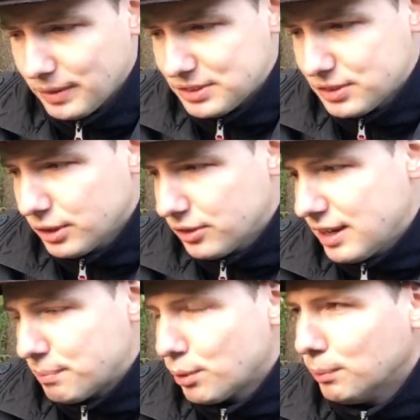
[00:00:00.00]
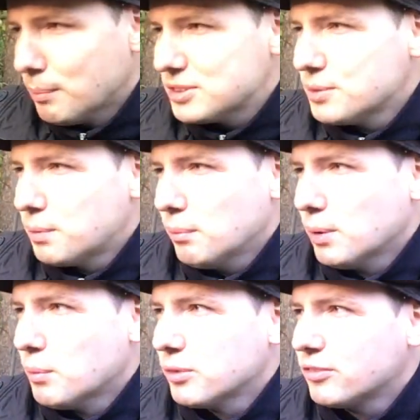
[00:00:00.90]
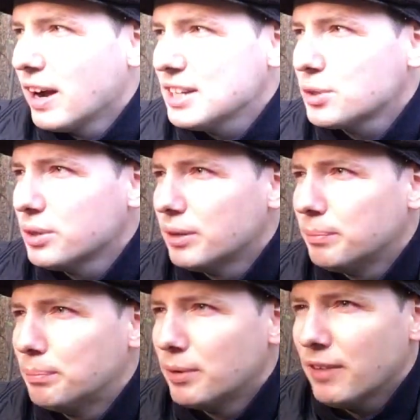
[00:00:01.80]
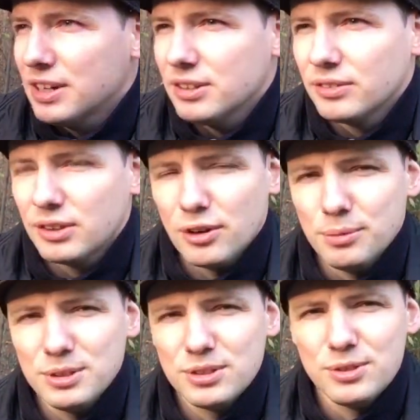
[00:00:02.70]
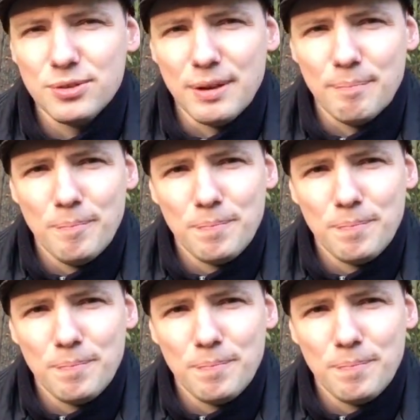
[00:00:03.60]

it's not their problem, it's the problem of guys who are providing the documents to them.